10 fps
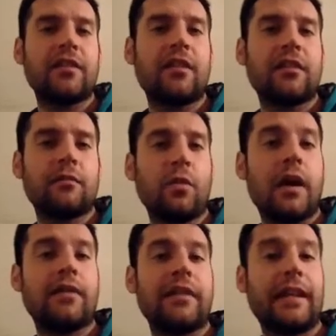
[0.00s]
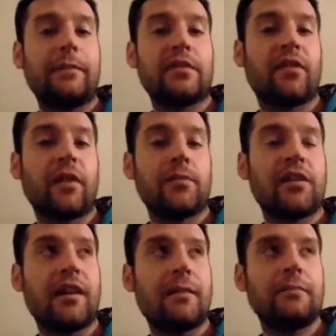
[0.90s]
you all why the name is Philip
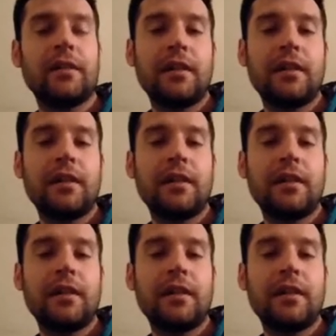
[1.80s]
Traum?